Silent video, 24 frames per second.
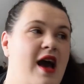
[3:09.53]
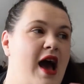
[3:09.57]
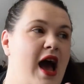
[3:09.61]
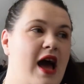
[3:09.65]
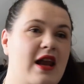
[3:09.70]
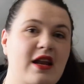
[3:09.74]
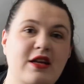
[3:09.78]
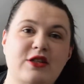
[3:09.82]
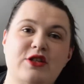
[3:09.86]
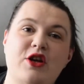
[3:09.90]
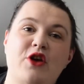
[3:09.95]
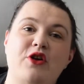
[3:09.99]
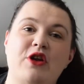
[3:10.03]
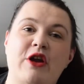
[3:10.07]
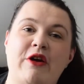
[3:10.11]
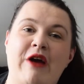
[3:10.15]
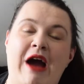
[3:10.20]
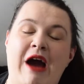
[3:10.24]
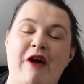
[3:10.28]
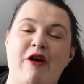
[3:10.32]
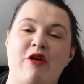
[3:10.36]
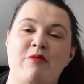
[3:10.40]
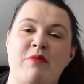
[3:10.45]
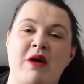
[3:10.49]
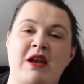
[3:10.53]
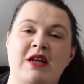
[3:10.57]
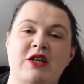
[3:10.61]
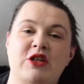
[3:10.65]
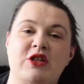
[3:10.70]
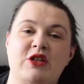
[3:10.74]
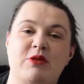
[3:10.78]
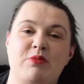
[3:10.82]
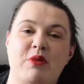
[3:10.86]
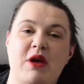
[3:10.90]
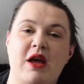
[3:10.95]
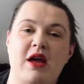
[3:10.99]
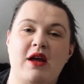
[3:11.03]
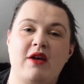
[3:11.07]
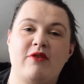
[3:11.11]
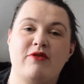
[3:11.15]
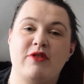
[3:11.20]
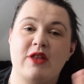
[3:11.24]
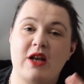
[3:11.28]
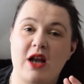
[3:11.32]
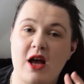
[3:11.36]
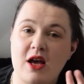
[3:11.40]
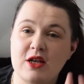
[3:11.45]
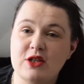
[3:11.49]
And I don't know how I managed to pick, for
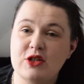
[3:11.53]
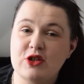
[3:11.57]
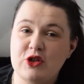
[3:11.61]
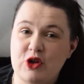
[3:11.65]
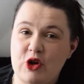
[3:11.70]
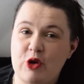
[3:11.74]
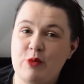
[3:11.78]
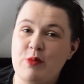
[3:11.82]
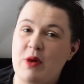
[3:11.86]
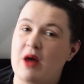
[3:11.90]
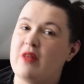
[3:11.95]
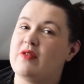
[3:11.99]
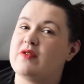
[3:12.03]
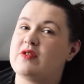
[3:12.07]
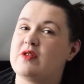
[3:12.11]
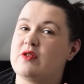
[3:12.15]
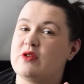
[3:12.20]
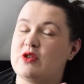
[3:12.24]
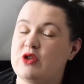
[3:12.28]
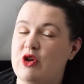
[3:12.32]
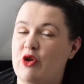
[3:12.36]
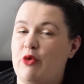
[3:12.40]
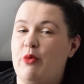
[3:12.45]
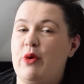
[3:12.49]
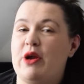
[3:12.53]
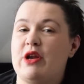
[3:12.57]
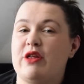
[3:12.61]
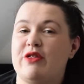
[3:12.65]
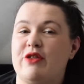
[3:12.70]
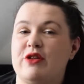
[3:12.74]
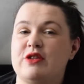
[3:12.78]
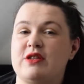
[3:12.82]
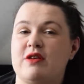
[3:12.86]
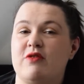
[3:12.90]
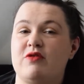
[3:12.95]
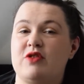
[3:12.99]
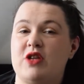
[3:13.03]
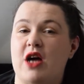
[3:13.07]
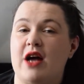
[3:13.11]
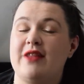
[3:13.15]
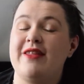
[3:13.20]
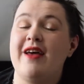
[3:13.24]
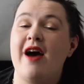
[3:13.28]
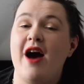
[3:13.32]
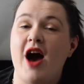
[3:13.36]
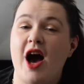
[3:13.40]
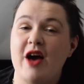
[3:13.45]
the last two months and the two readathons I've done,